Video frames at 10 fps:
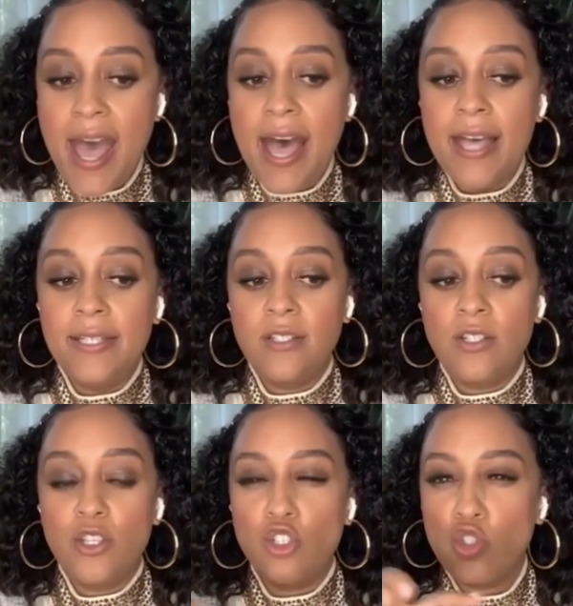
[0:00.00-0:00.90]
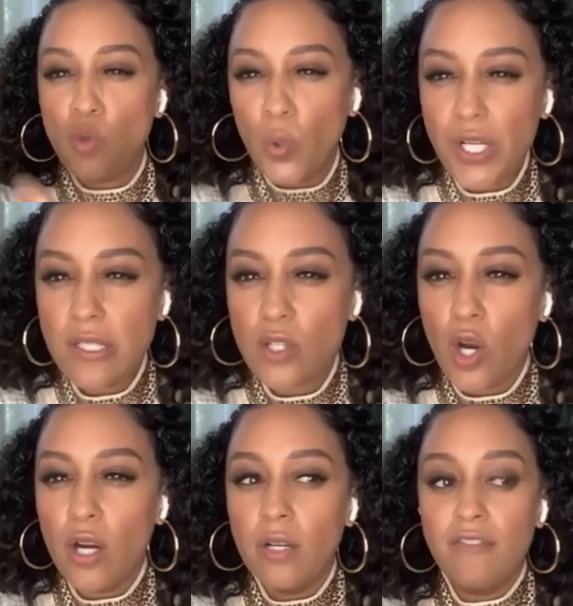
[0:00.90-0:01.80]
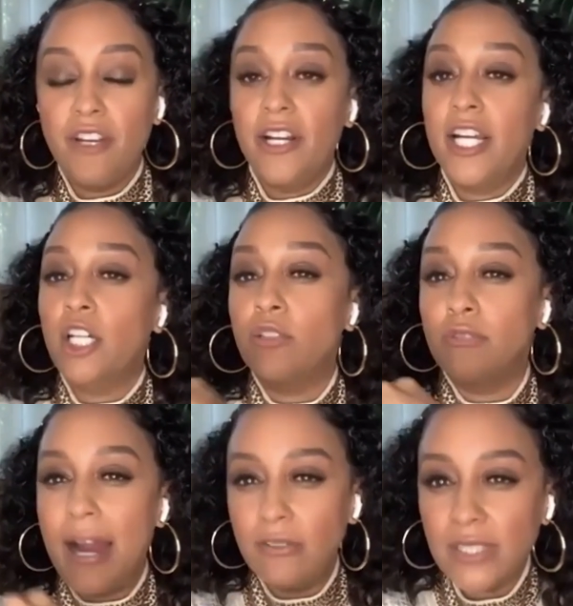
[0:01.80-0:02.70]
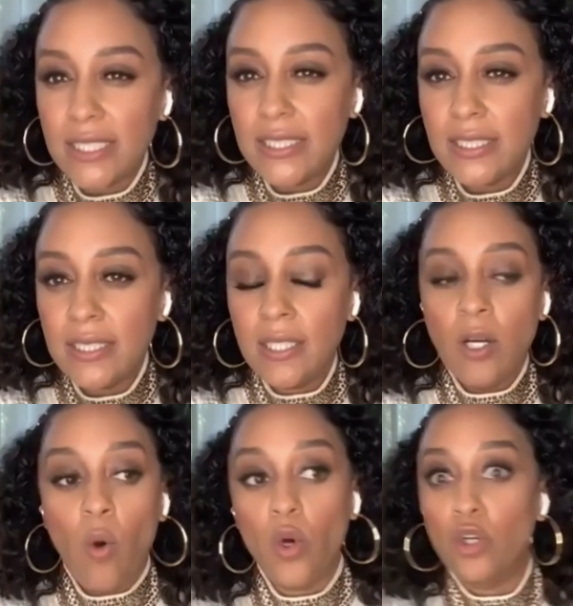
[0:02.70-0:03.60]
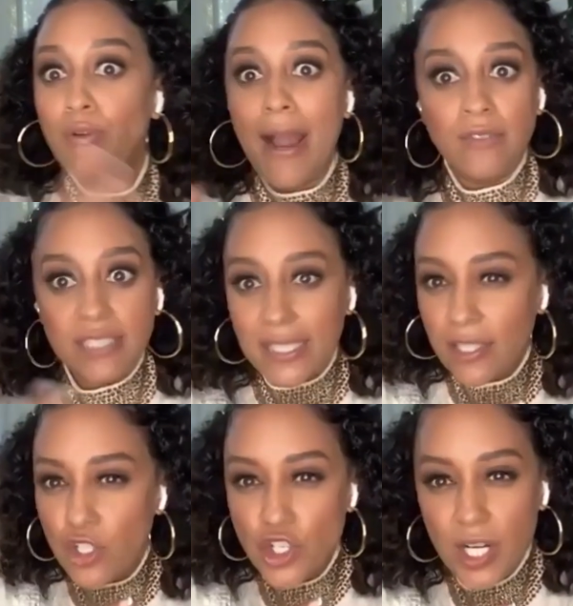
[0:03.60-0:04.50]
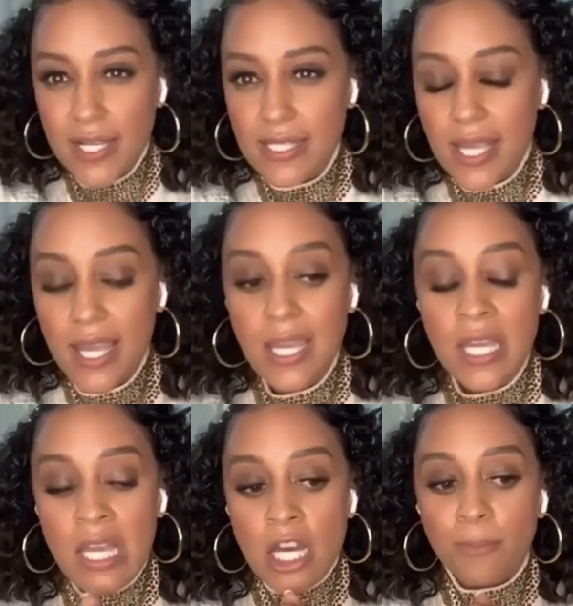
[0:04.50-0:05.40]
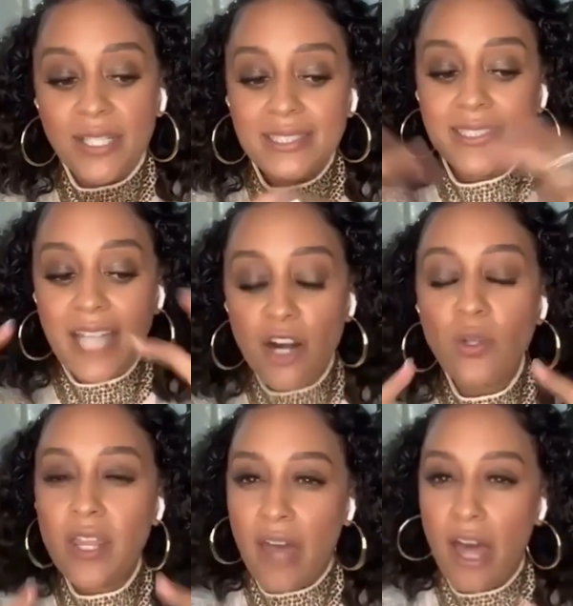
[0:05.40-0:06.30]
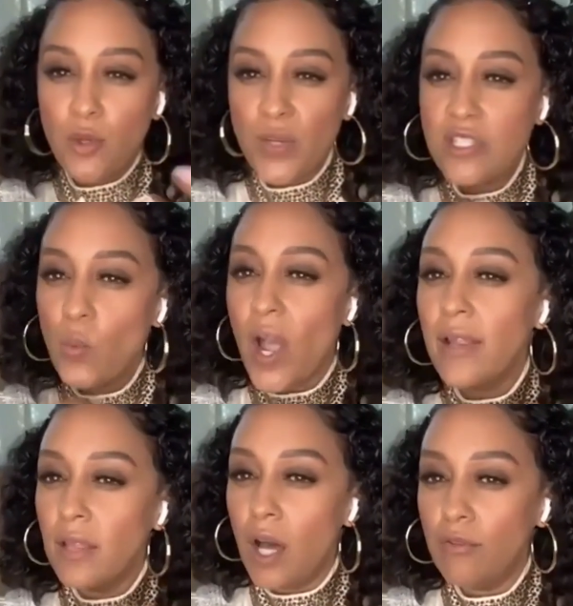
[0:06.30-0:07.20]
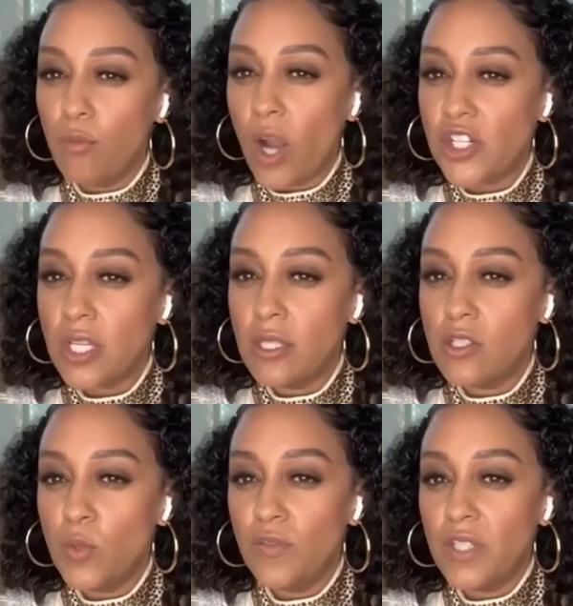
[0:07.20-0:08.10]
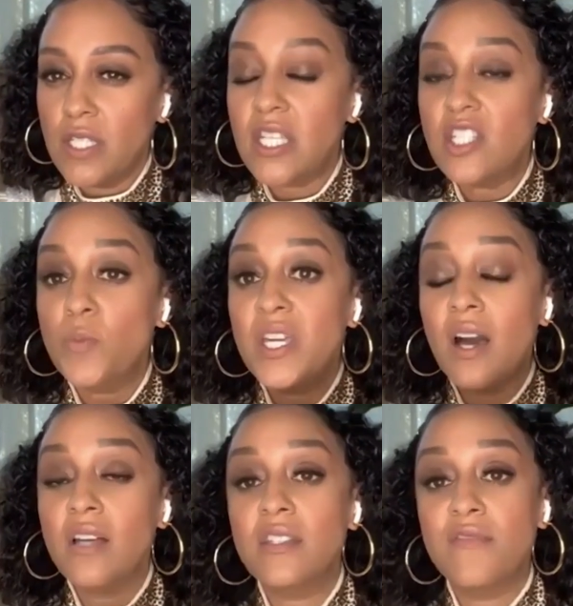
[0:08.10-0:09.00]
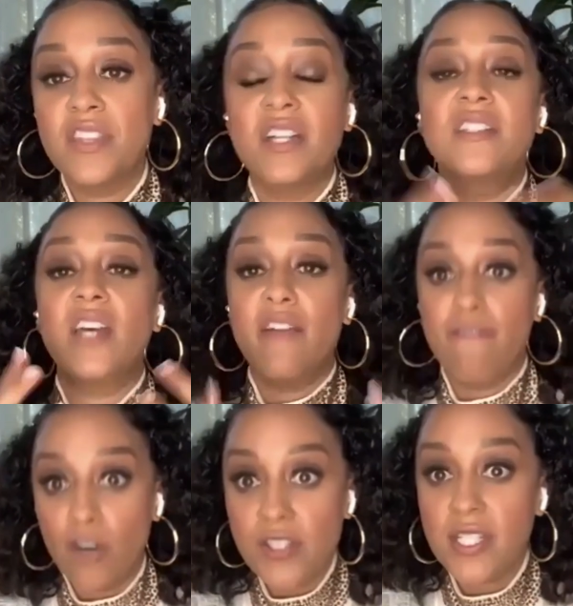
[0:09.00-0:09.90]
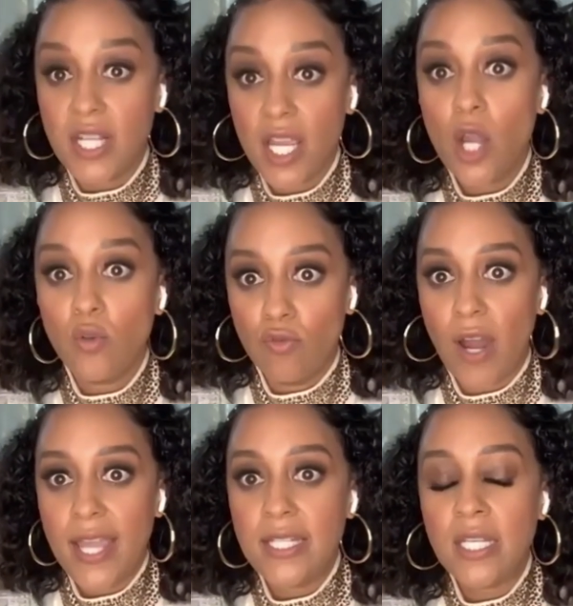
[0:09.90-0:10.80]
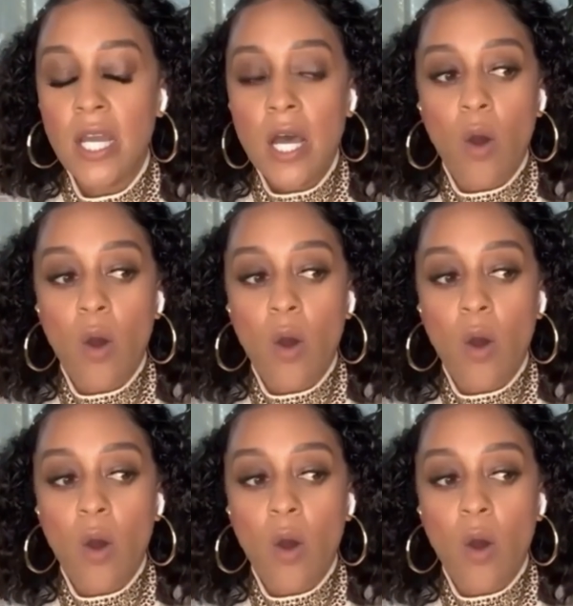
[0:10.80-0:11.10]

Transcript: and the stories are very grounded, or grounding, should I say. But not only that, the reason why I love watching these movies is because of the diversity, right?